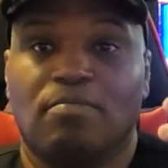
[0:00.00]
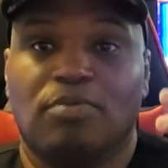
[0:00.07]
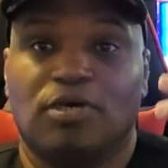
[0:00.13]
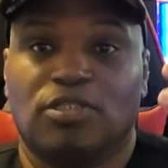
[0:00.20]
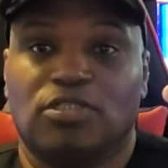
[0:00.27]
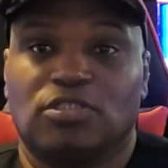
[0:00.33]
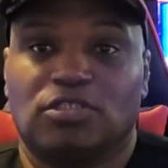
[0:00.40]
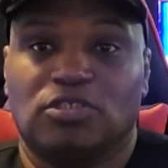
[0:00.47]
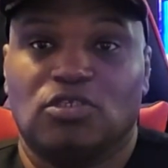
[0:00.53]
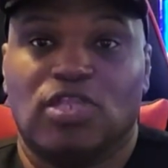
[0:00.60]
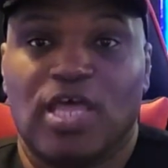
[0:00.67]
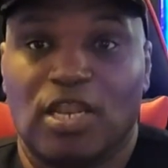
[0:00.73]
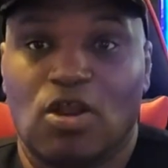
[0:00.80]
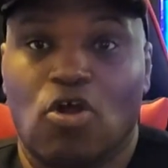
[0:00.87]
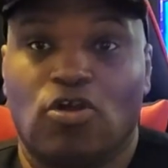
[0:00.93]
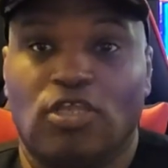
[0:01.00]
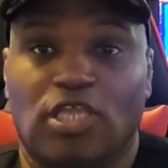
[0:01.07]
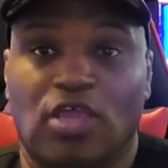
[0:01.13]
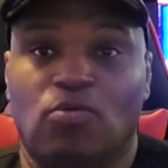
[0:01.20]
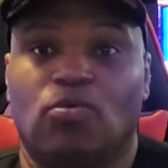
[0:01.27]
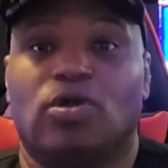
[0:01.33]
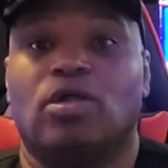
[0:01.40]
but to let
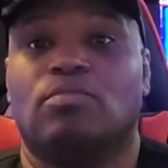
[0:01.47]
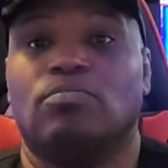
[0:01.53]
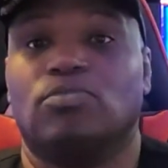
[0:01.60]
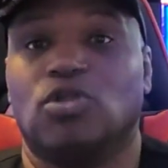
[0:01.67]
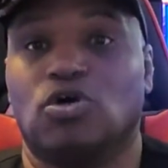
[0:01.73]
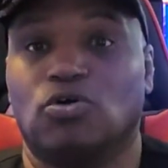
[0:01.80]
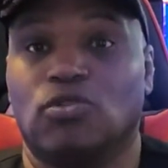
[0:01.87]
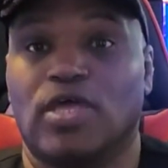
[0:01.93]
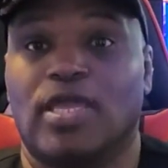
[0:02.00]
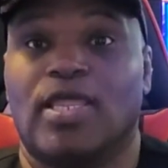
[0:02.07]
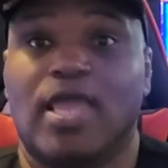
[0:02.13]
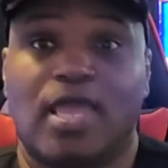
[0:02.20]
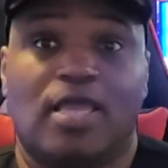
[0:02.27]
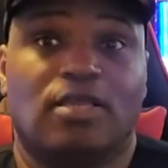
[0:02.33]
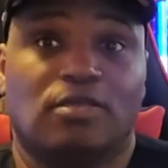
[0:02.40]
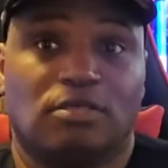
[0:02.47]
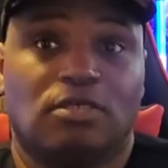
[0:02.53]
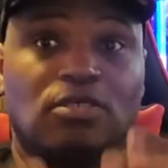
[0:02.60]
Arcade One Up know that hey,